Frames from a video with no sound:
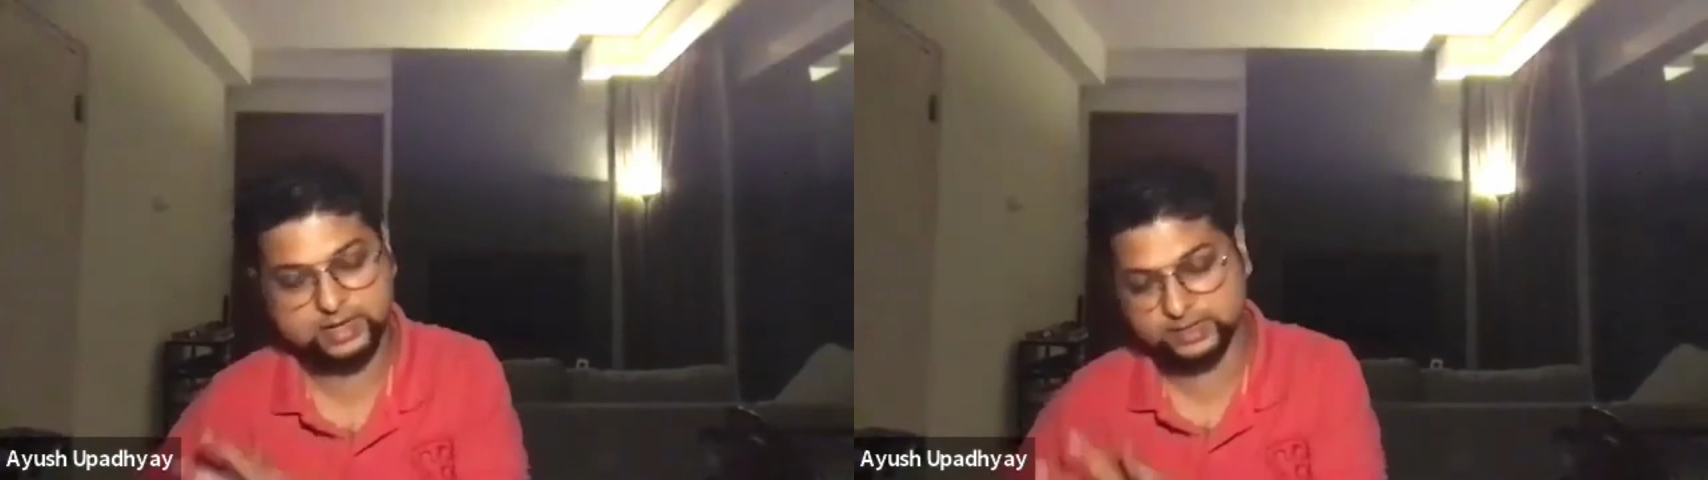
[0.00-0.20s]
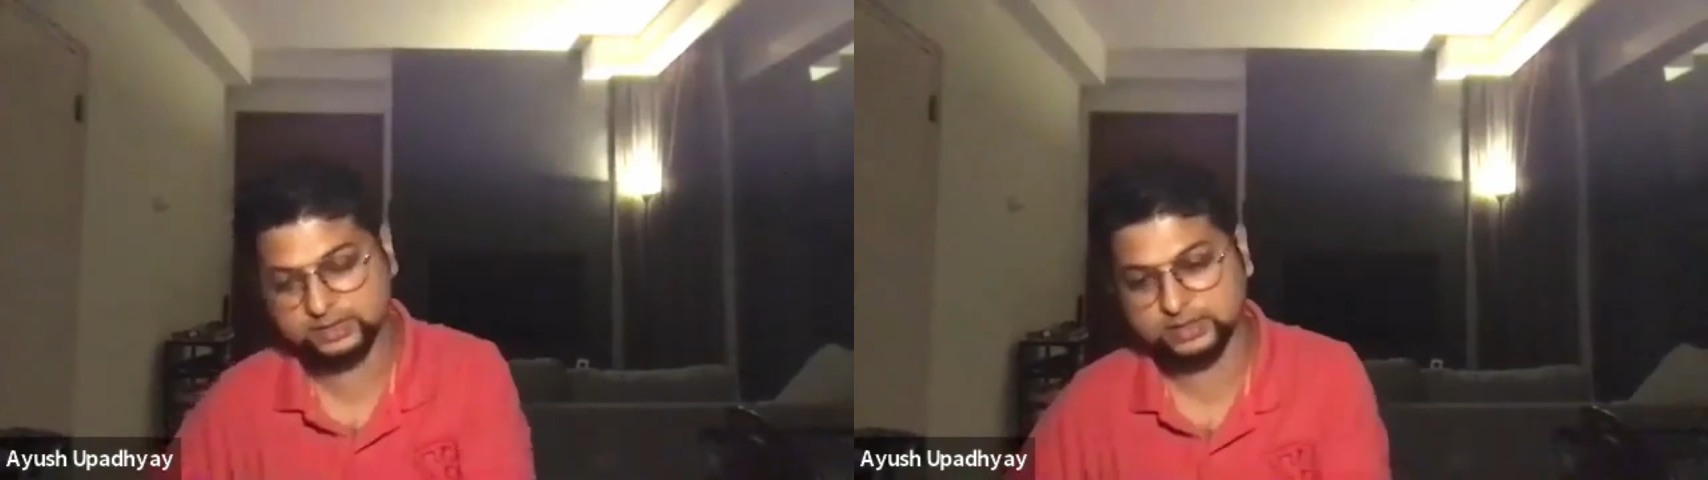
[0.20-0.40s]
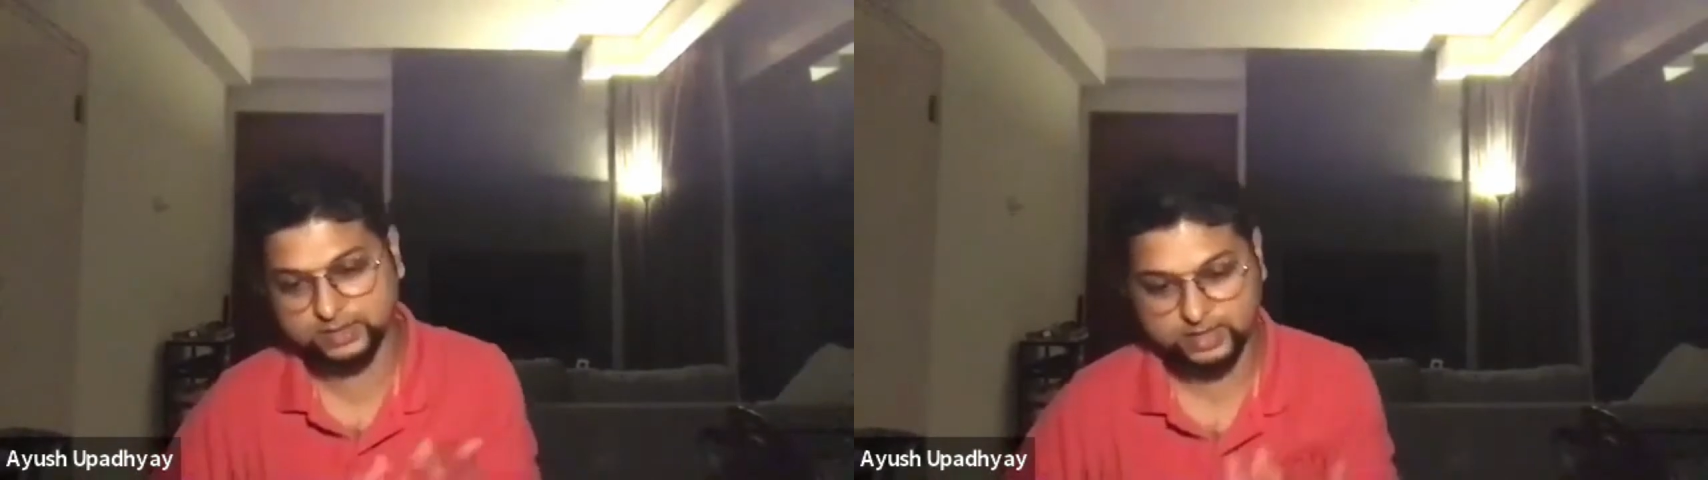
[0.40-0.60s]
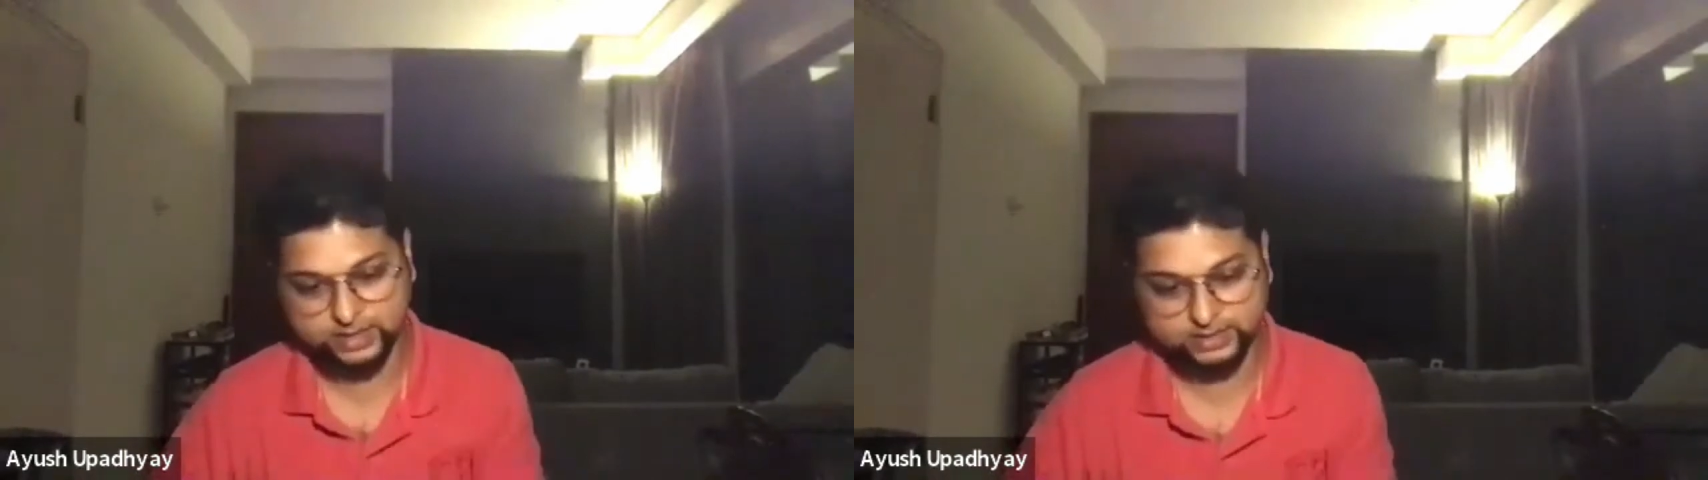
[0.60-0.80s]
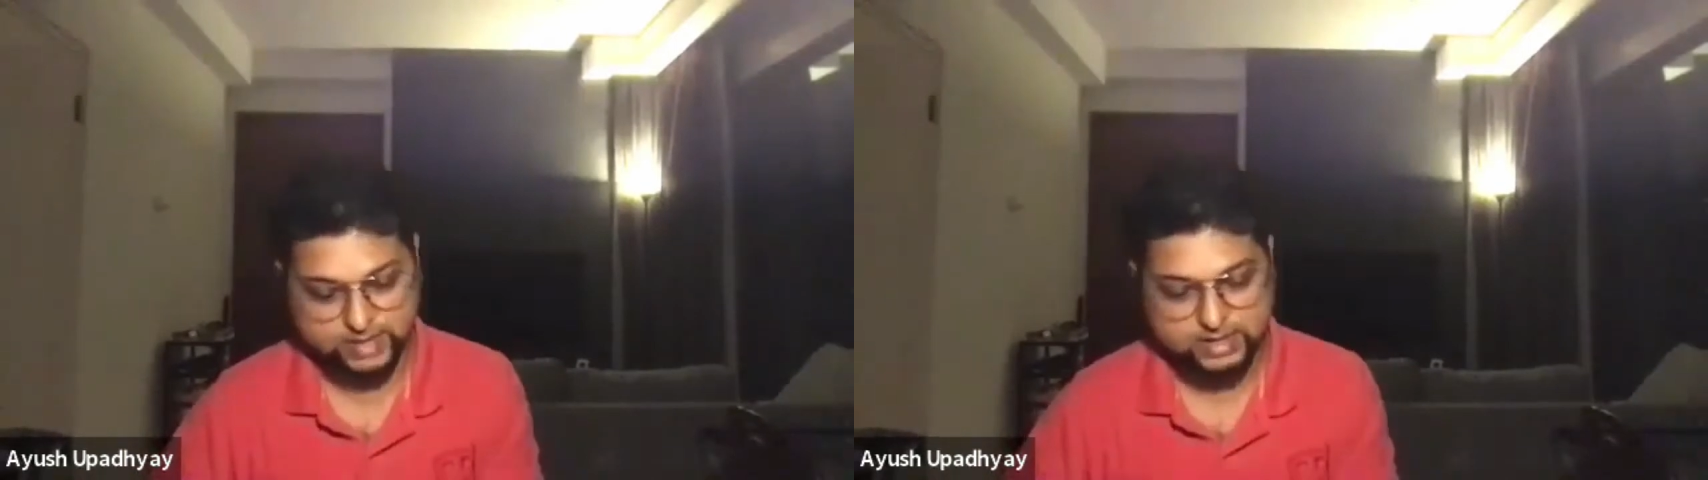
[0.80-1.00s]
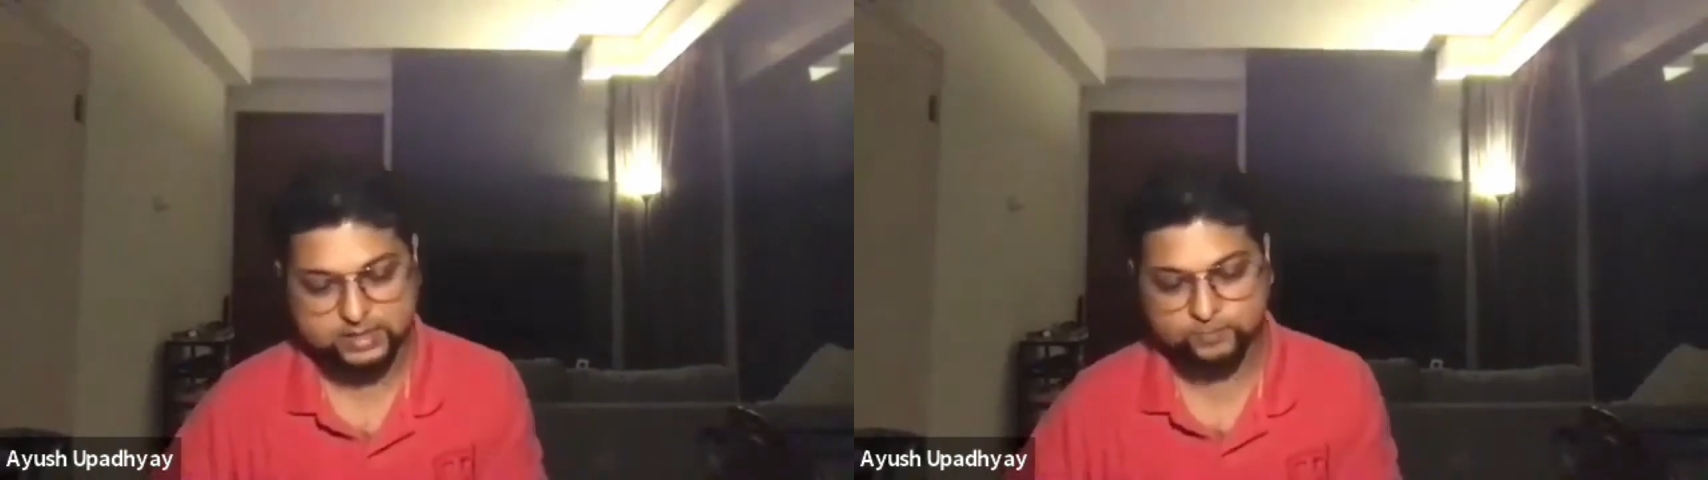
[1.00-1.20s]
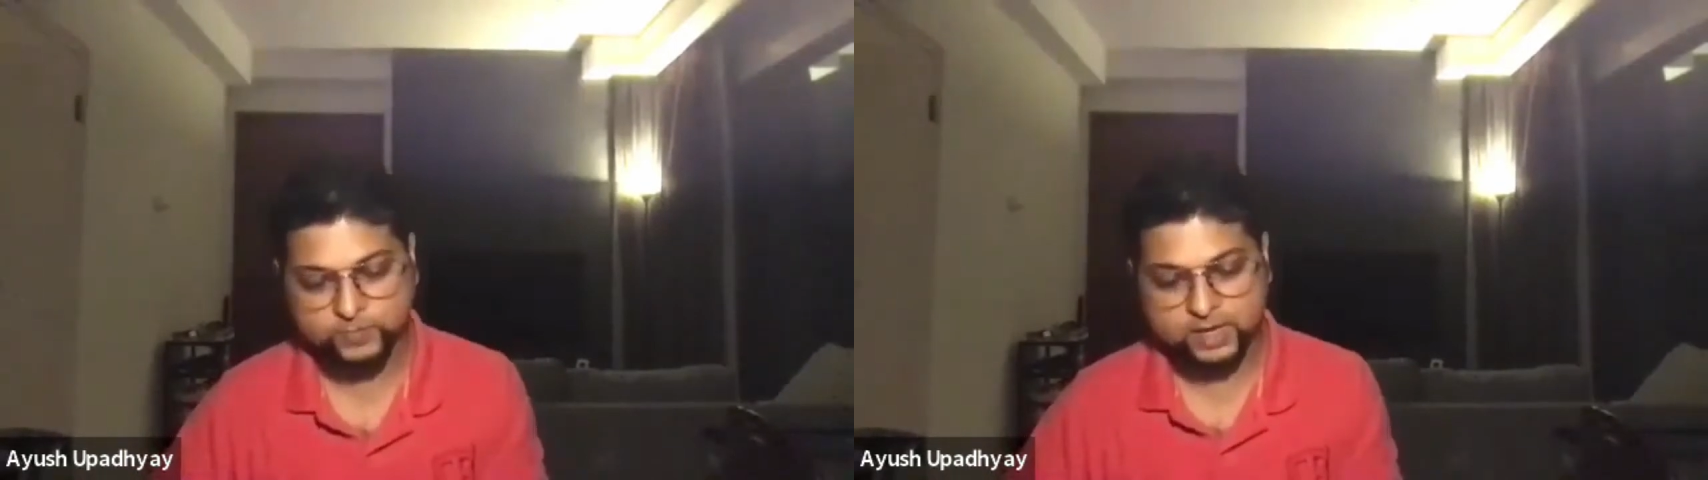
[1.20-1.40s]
anything that I said.